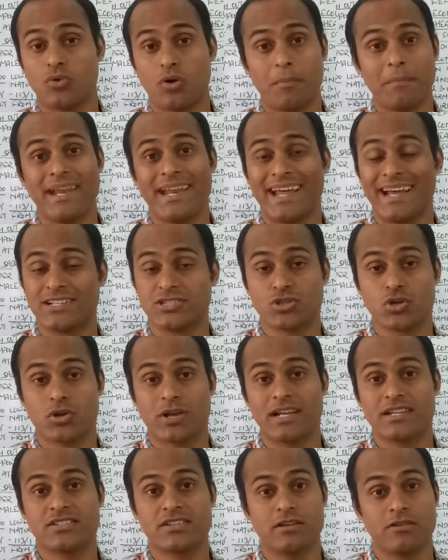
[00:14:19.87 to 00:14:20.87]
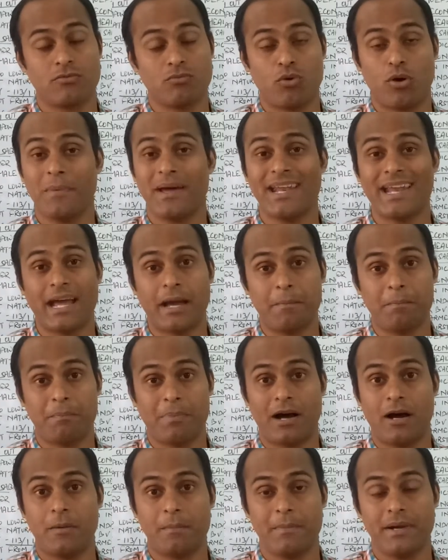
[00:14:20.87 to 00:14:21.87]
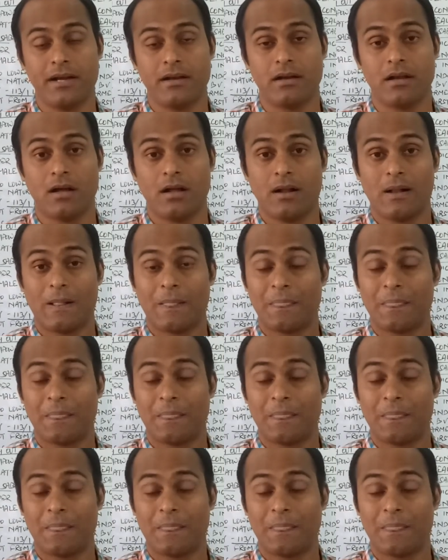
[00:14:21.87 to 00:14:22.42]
women education, women empowerment.